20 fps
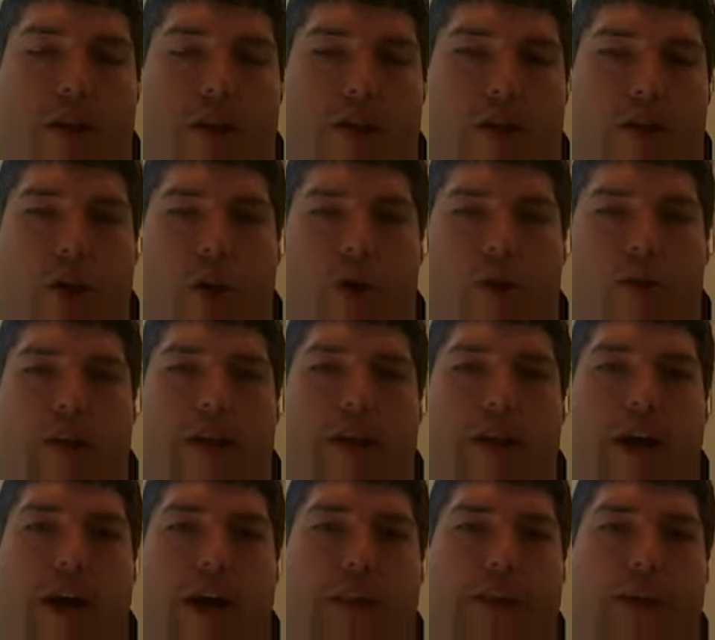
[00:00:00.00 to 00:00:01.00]
Know that
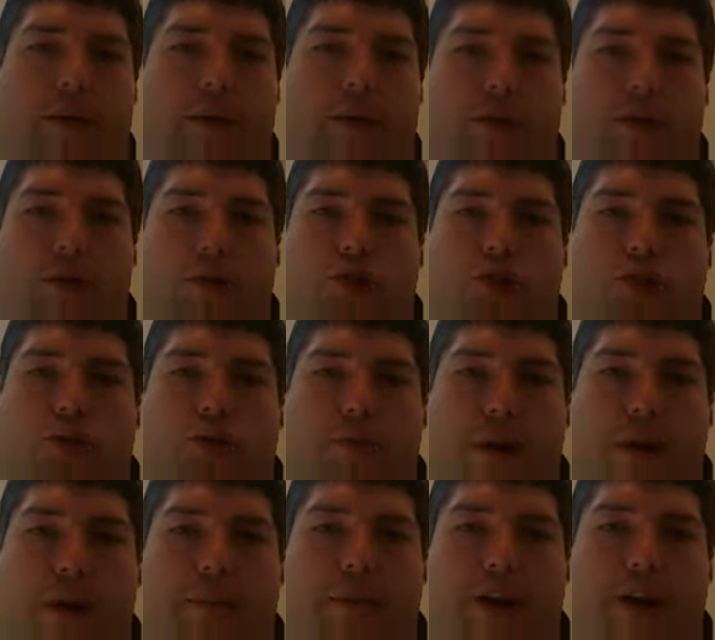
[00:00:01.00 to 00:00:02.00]
the two
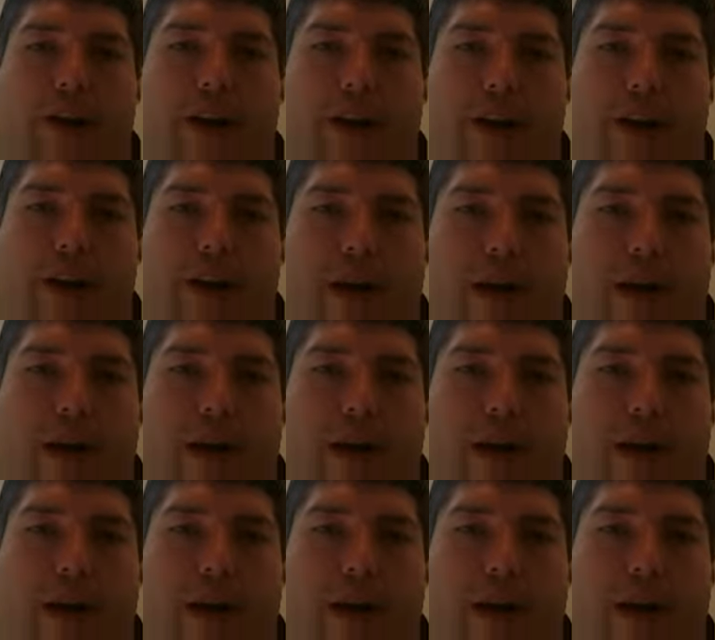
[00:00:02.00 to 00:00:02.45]
primary